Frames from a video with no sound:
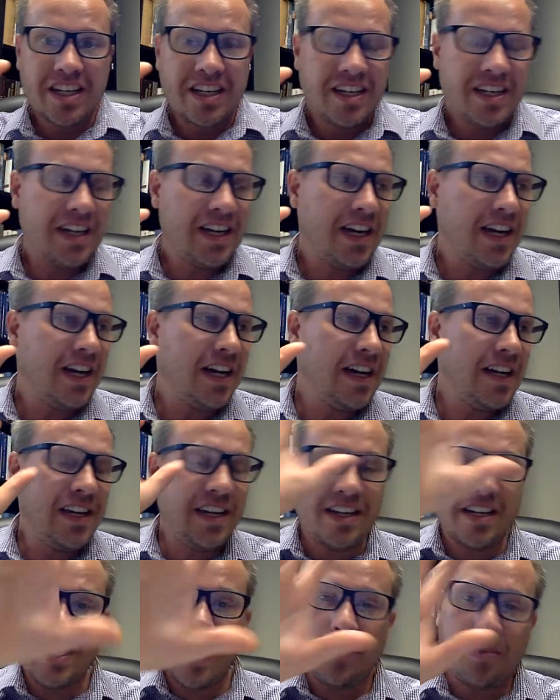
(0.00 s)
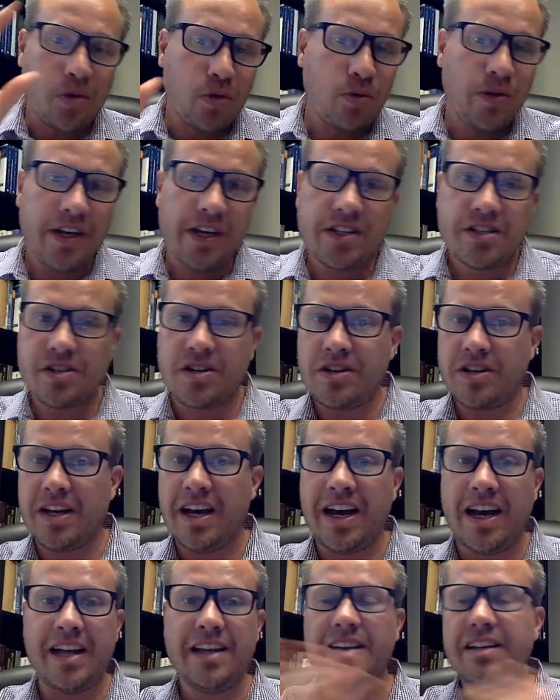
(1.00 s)
in a couple weeks or
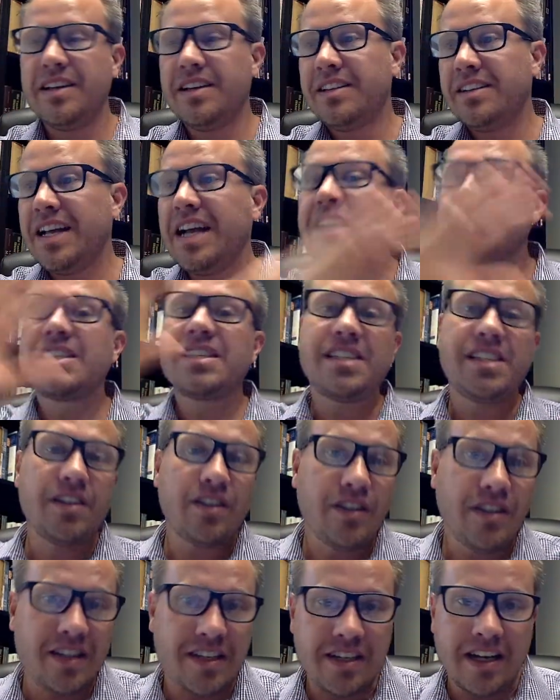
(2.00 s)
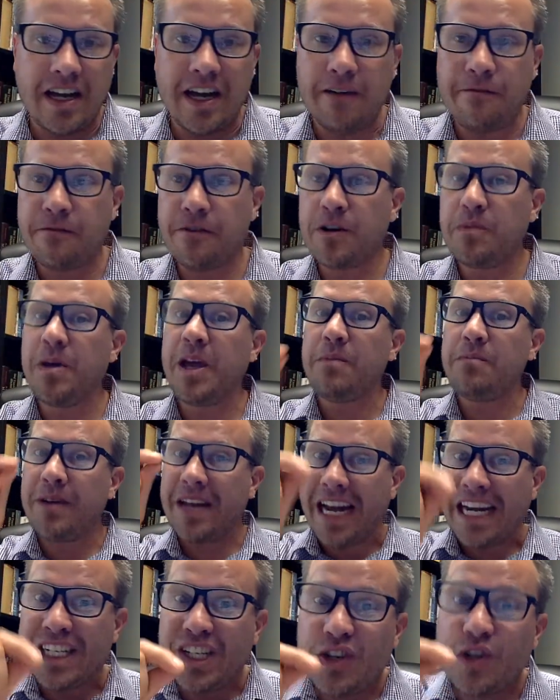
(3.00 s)
not. That's still up for debate. But
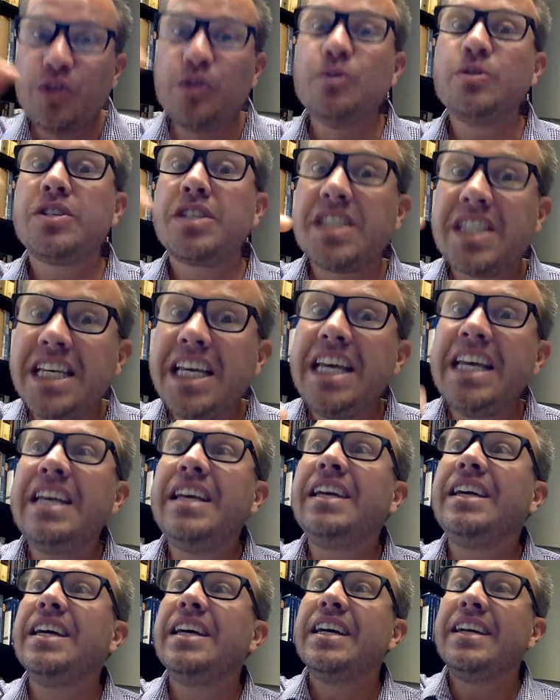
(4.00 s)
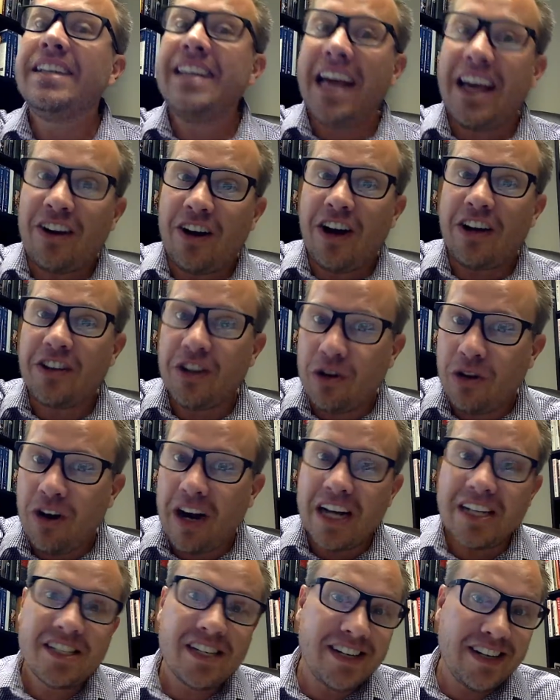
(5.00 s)
I do see that on the
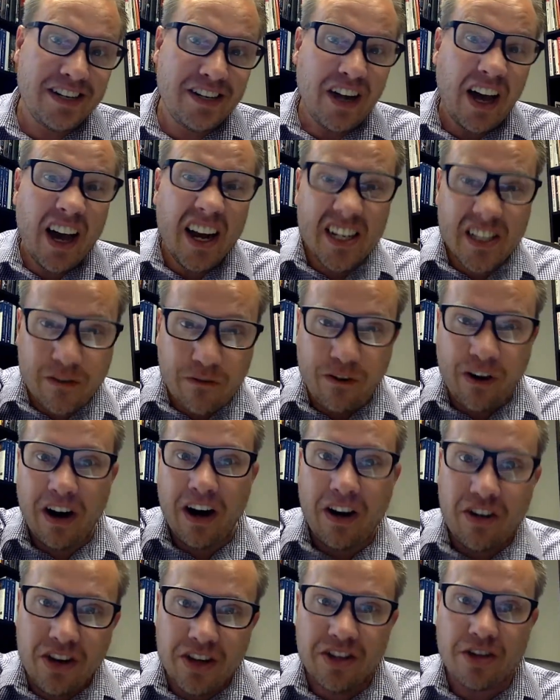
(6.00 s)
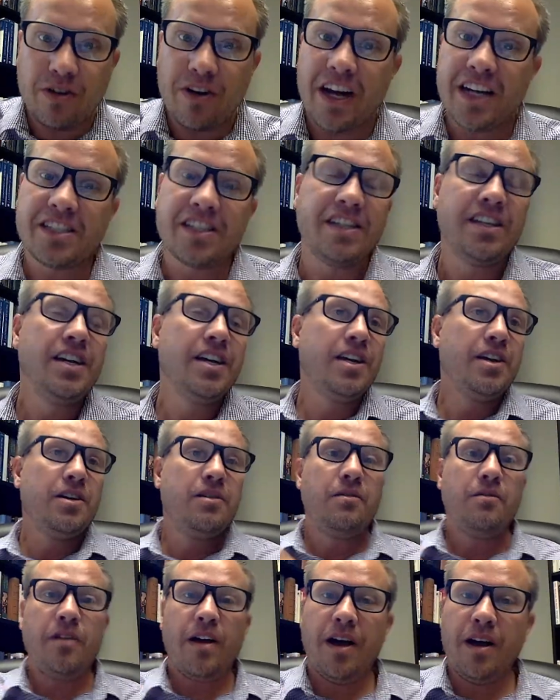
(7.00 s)
horizon, and not as far out on the horizon.
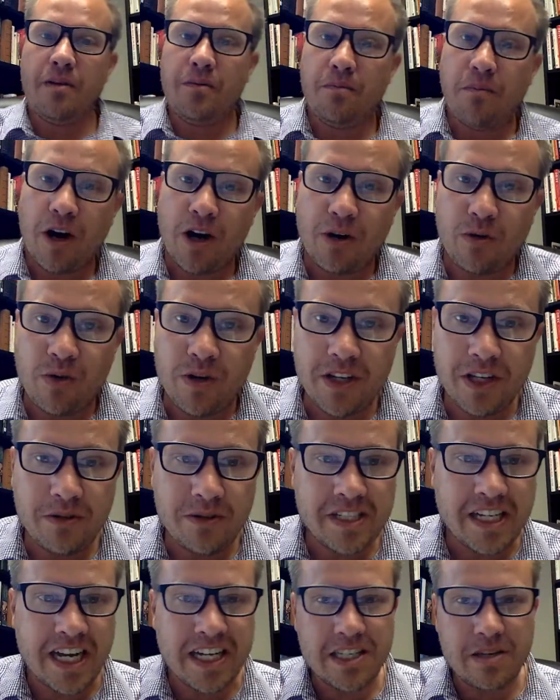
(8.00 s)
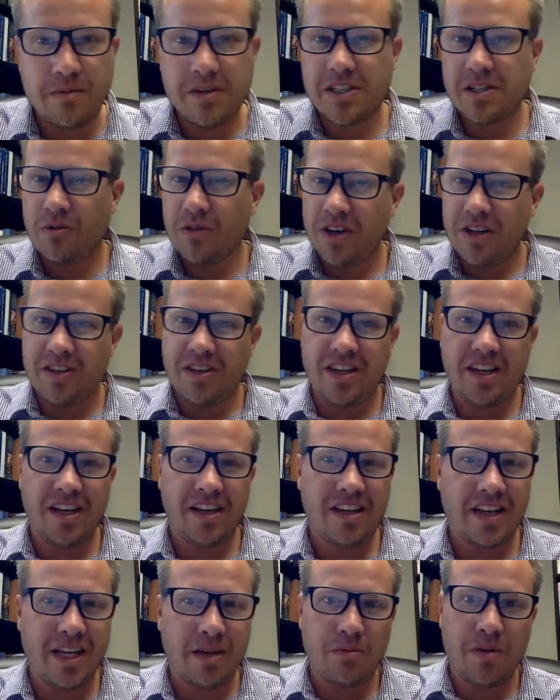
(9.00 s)
Mark Willie was asking me, so what do you
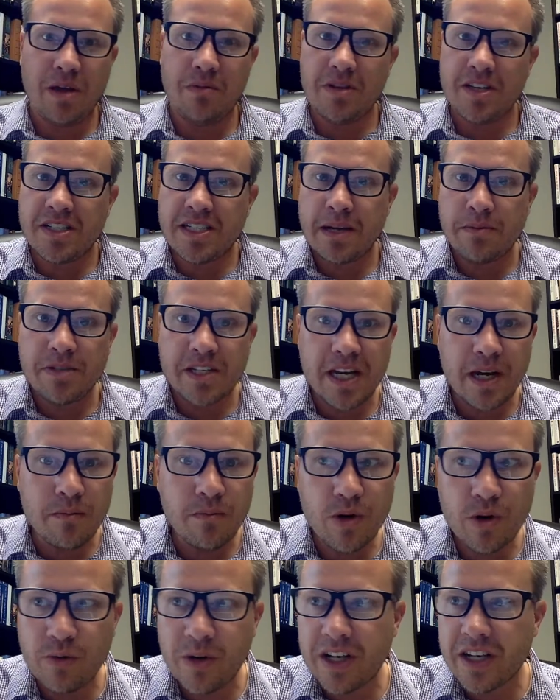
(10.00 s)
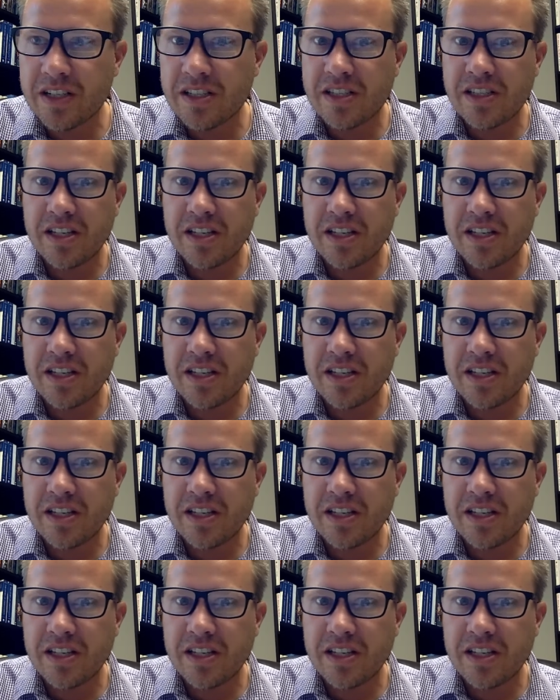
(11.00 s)
think? Like maybe September we can